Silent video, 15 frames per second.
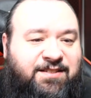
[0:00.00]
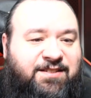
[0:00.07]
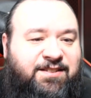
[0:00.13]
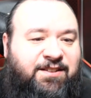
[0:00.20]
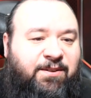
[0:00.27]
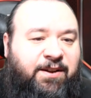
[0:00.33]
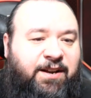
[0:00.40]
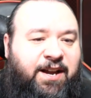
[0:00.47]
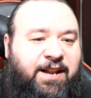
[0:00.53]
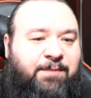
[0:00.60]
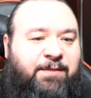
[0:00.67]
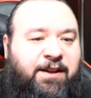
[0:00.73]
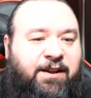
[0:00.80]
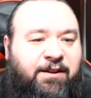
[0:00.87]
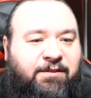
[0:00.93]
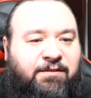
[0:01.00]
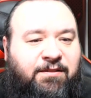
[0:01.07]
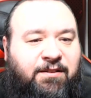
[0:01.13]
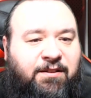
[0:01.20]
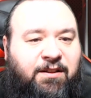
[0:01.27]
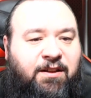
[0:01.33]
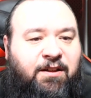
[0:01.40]
So I got him
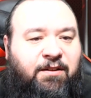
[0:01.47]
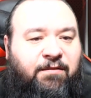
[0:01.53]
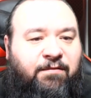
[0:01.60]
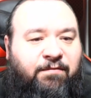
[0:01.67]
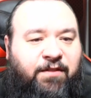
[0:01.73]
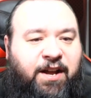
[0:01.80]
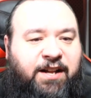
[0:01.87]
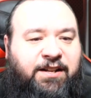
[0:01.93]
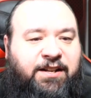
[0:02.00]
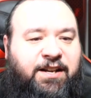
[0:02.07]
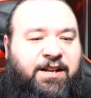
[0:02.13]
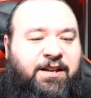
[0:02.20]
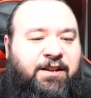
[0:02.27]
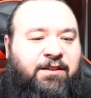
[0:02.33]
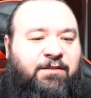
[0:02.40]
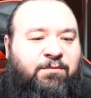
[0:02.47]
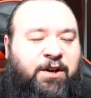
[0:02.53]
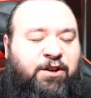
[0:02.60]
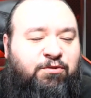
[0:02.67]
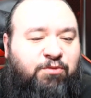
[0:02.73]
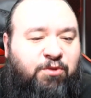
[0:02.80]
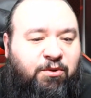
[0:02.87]
here. Not gonna
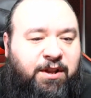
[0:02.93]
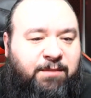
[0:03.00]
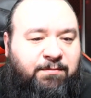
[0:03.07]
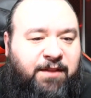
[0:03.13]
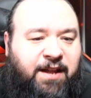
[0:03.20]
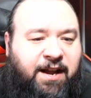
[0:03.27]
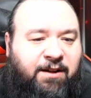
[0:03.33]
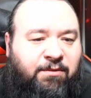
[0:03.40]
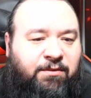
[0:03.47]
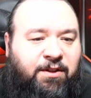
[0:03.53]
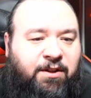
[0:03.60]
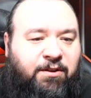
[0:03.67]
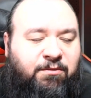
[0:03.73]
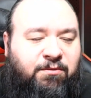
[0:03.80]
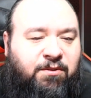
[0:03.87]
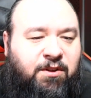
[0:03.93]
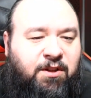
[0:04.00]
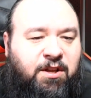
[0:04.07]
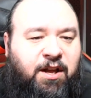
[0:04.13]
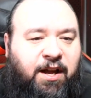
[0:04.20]
recruit him now, though.